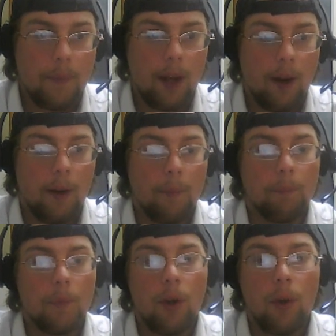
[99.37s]
Um,
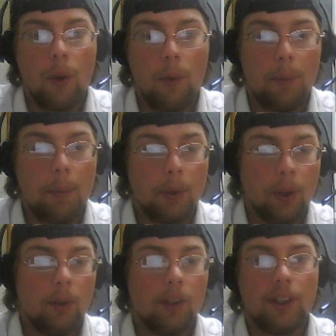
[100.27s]
what people
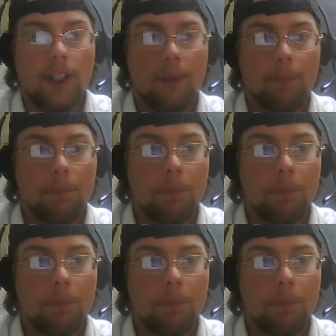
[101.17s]
don't understand